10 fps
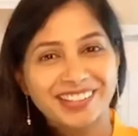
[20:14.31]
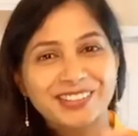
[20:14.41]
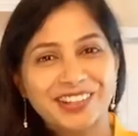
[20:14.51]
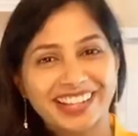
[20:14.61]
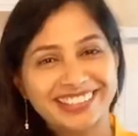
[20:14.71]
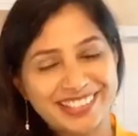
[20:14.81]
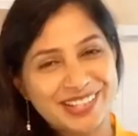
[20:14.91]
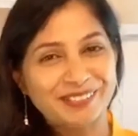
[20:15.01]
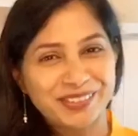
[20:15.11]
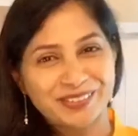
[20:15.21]
to get this
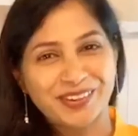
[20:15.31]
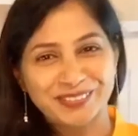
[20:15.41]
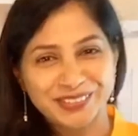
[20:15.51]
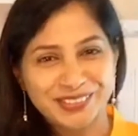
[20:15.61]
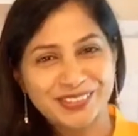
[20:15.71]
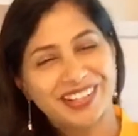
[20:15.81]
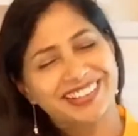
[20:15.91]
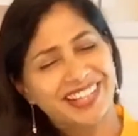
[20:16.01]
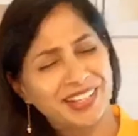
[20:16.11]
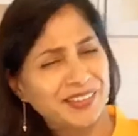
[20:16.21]
comment from you today.
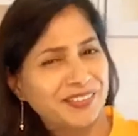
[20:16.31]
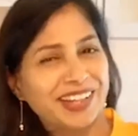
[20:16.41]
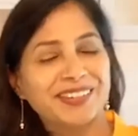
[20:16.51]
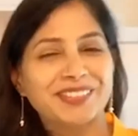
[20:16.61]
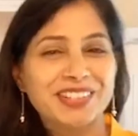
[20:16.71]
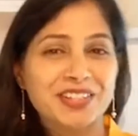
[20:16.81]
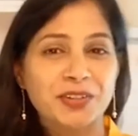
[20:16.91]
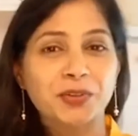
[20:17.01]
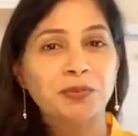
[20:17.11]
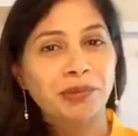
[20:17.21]
Thank you very much.
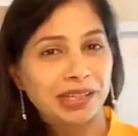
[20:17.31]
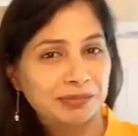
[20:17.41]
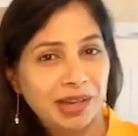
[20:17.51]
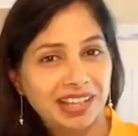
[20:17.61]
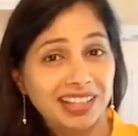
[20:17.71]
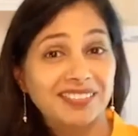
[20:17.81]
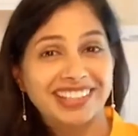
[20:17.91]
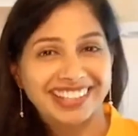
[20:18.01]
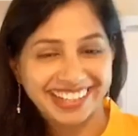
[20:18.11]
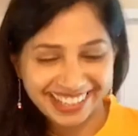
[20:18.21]
You made my
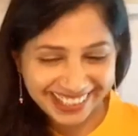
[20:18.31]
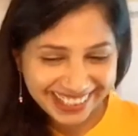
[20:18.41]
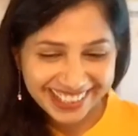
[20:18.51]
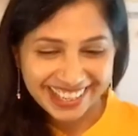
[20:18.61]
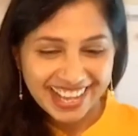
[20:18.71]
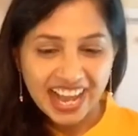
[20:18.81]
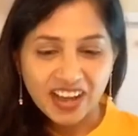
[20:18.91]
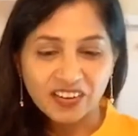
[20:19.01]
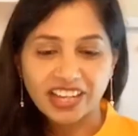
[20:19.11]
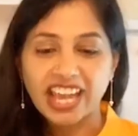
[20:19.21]
evening.
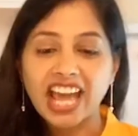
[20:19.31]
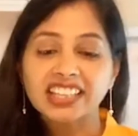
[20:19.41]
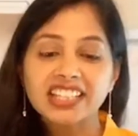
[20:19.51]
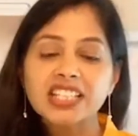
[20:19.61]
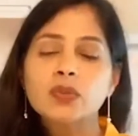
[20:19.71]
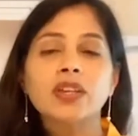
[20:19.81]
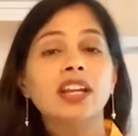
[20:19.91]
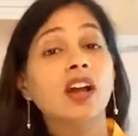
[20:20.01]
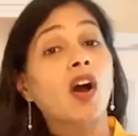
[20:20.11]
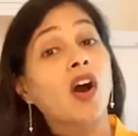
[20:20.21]
Okay, and these
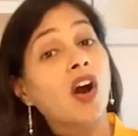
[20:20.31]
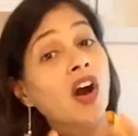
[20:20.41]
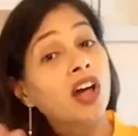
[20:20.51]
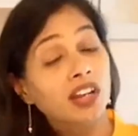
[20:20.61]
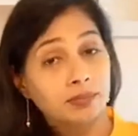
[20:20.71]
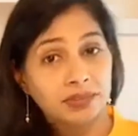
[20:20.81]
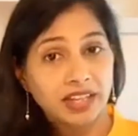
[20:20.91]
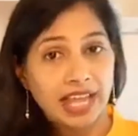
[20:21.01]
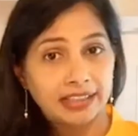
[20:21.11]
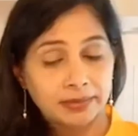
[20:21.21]
were all of the
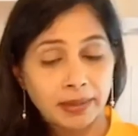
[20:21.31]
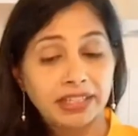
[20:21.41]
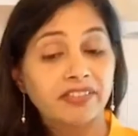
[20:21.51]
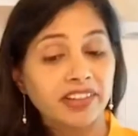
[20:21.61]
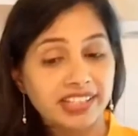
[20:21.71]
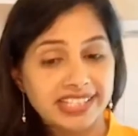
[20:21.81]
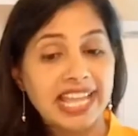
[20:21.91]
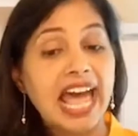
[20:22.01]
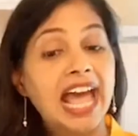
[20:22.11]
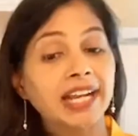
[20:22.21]
health benefits
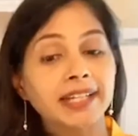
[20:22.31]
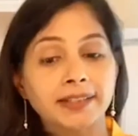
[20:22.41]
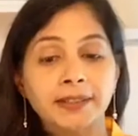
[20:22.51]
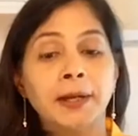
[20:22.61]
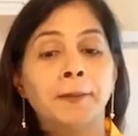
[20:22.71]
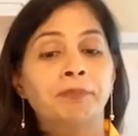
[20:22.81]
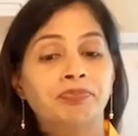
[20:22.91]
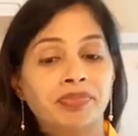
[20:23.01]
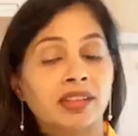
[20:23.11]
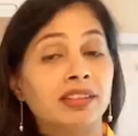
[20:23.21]
and
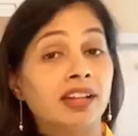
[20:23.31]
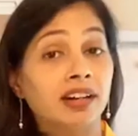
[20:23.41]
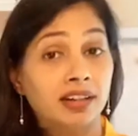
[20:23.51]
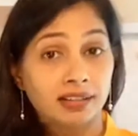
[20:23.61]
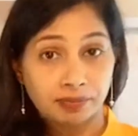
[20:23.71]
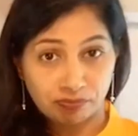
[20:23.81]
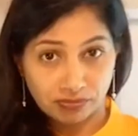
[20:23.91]
the